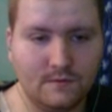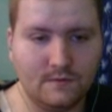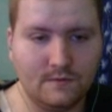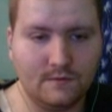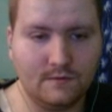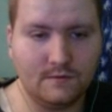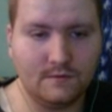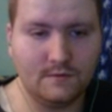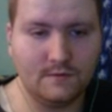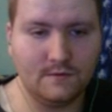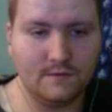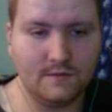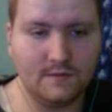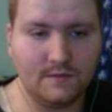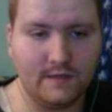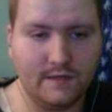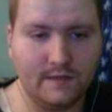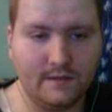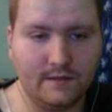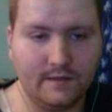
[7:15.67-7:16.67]
To the
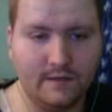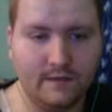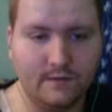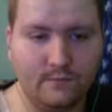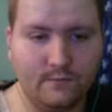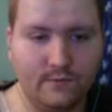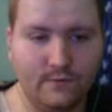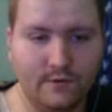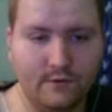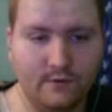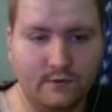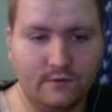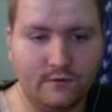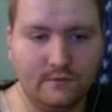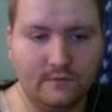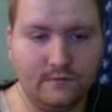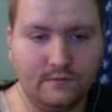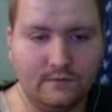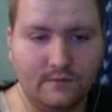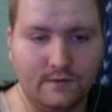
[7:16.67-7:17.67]
sideline, wiggle.
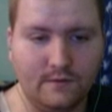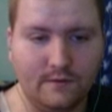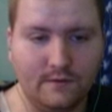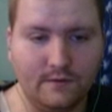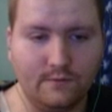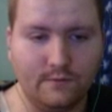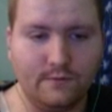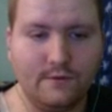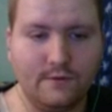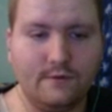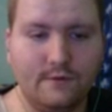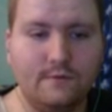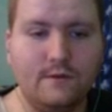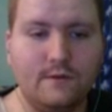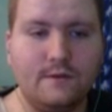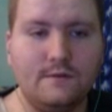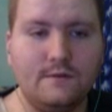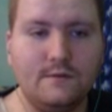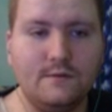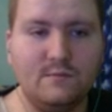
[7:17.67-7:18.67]
There we go,
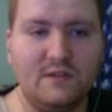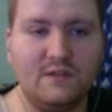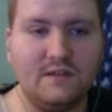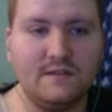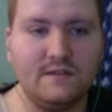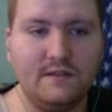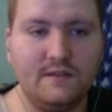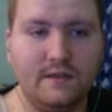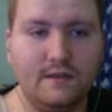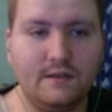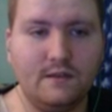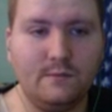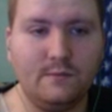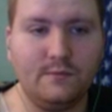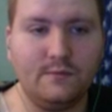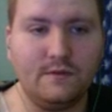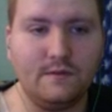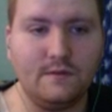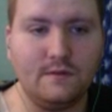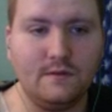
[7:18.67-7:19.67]
got those blocks lined up.
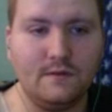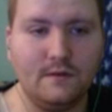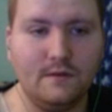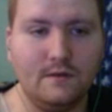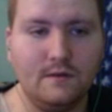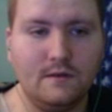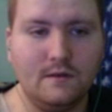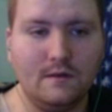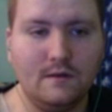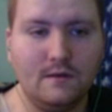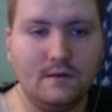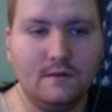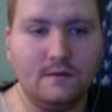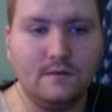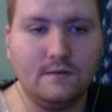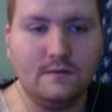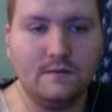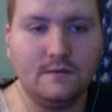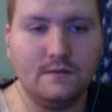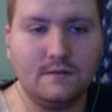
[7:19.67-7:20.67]

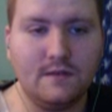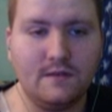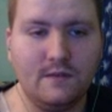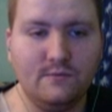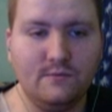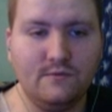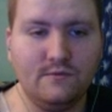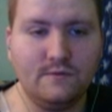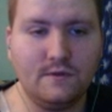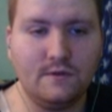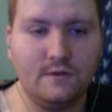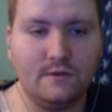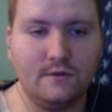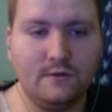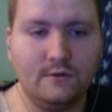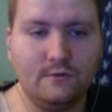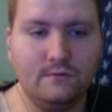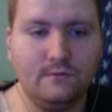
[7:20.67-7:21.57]
This guy moves, go.